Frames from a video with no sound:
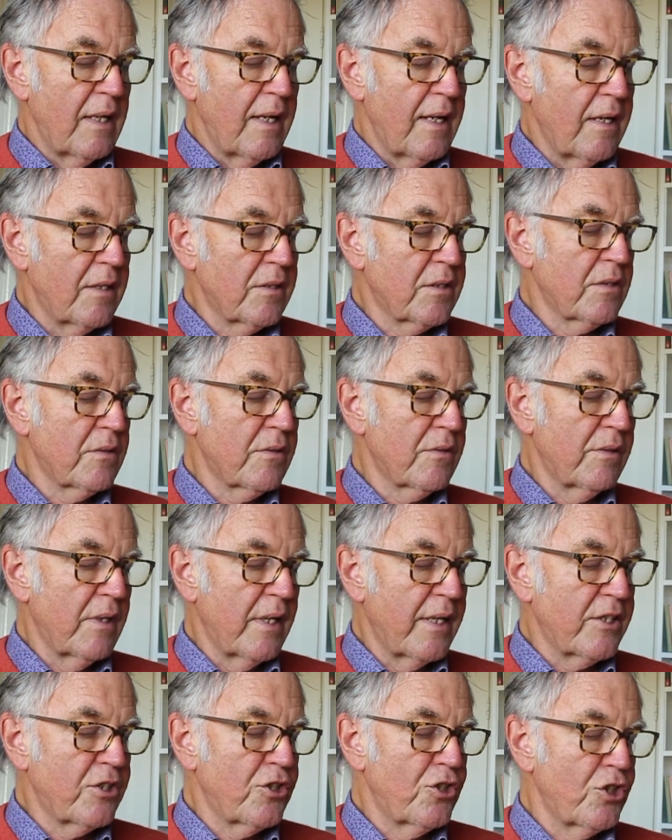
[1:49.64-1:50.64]
out of the
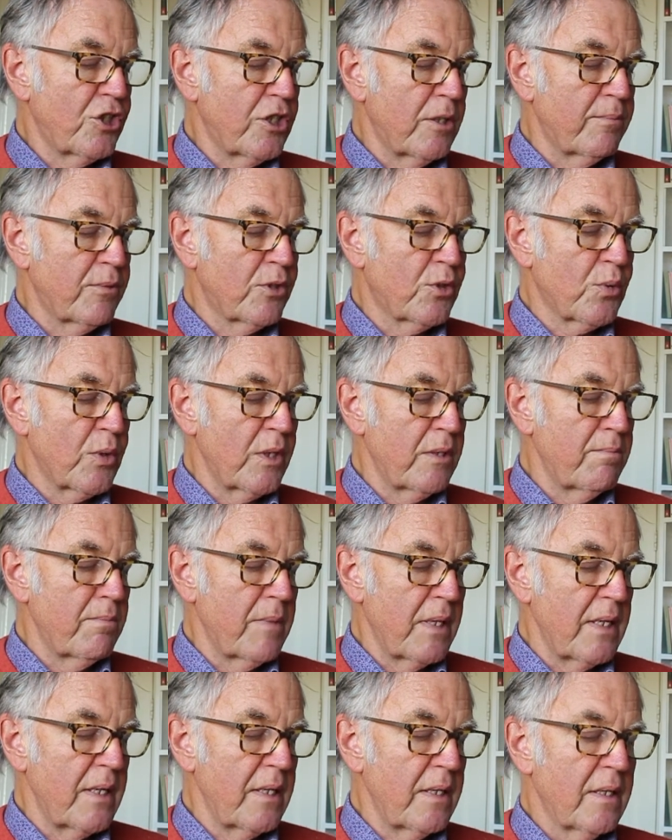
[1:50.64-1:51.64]
relationship between
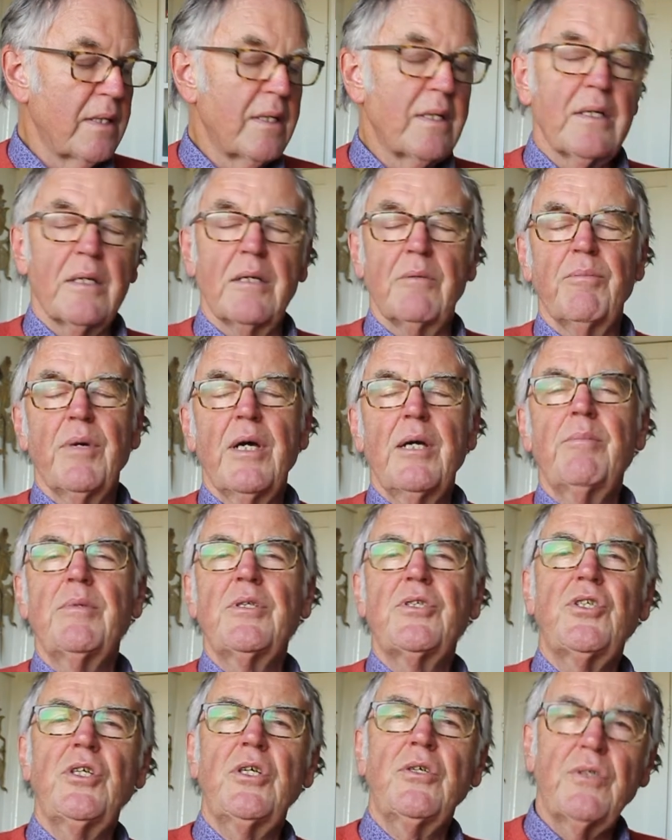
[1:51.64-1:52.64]
me and my
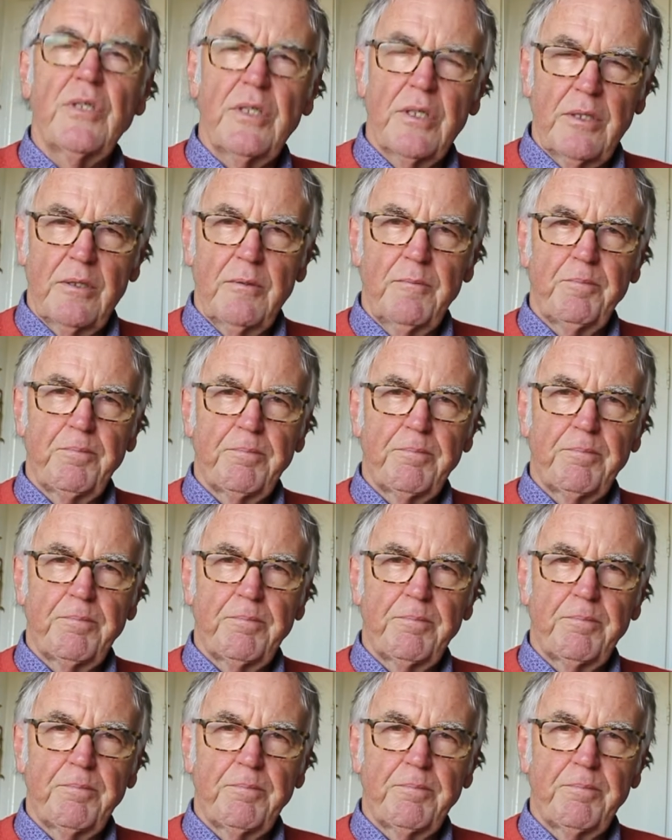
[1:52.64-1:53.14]
material."